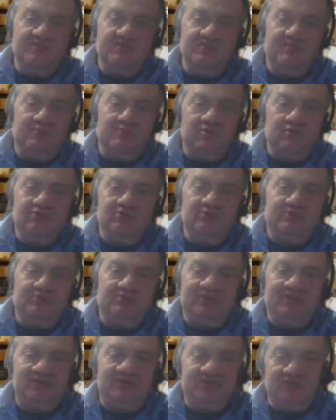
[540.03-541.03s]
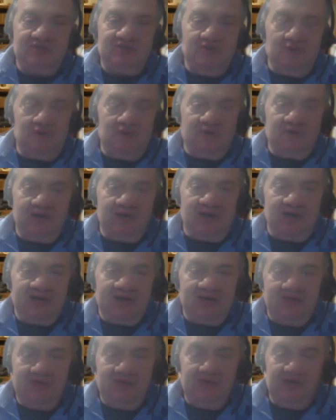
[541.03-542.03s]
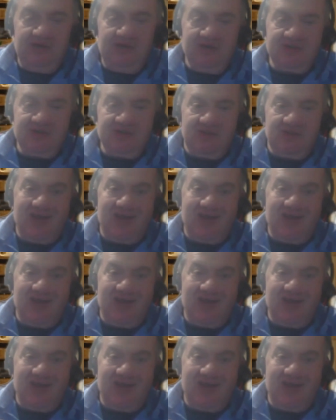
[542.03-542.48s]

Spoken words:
a personal protection dog or not. It really doesn't